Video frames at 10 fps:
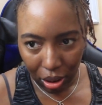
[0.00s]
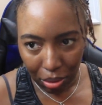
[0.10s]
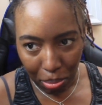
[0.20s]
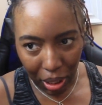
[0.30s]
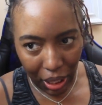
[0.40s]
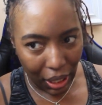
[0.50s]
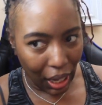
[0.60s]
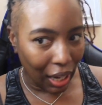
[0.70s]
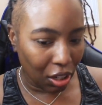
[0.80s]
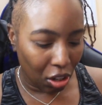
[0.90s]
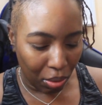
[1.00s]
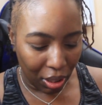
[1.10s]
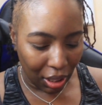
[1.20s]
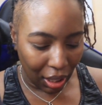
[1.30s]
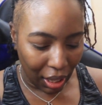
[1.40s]
me, I go
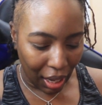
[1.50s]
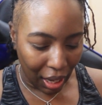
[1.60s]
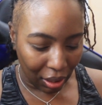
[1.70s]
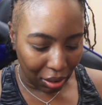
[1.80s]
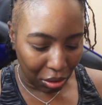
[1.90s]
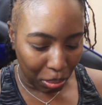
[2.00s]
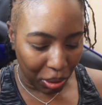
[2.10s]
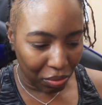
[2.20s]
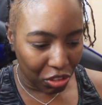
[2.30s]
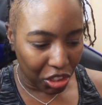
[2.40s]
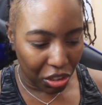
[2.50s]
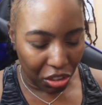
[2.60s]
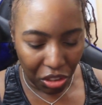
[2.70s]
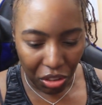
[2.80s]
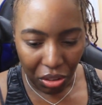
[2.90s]
in and I add a little bit of
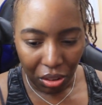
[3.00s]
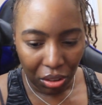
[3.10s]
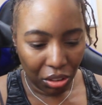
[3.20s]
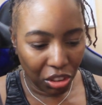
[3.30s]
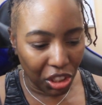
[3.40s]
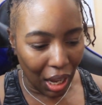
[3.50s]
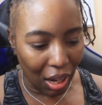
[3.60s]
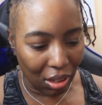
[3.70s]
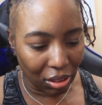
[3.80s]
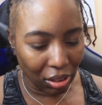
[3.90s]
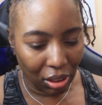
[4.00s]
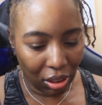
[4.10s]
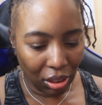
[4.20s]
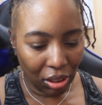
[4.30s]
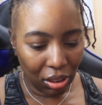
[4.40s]
gel,
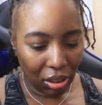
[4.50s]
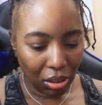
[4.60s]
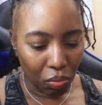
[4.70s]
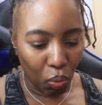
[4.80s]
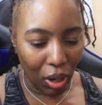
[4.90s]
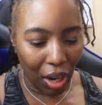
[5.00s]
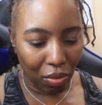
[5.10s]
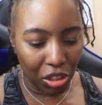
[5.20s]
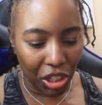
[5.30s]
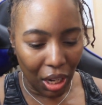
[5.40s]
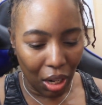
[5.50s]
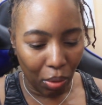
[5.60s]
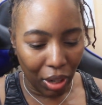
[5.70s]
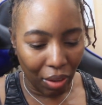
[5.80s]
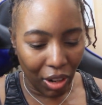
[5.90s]
whatever
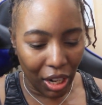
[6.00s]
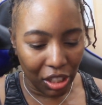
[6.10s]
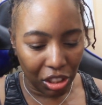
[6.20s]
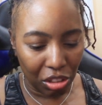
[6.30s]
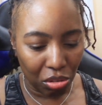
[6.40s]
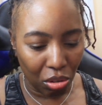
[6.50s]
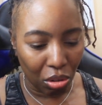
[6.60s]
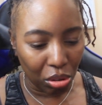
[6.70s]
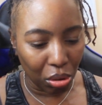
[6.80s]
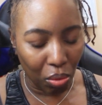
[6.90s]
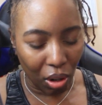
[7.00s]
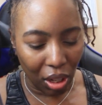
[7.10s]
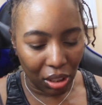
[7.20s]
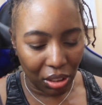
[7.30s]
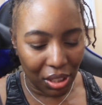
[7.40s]
edge control you
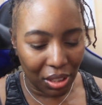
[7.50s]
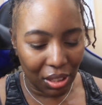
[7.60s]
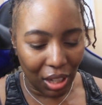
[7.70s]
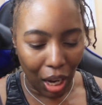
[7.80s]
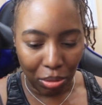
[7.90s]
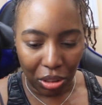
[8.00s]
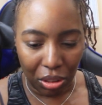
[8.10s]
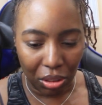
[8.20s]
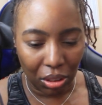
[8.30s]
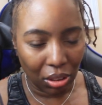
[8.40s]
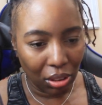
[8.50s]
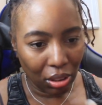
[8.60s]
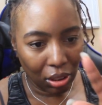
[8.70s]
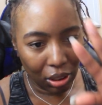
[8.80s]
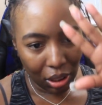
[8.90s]
want. This is optional.
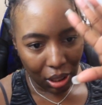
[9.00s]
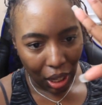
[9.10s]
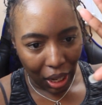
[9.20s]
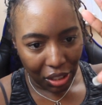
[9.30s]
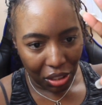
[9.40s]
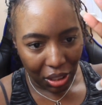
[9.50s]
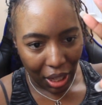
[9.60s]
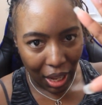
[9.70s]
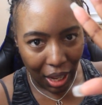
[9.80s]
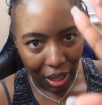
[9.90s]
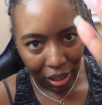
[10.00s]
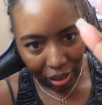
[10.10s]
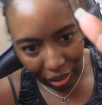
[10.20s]
I just add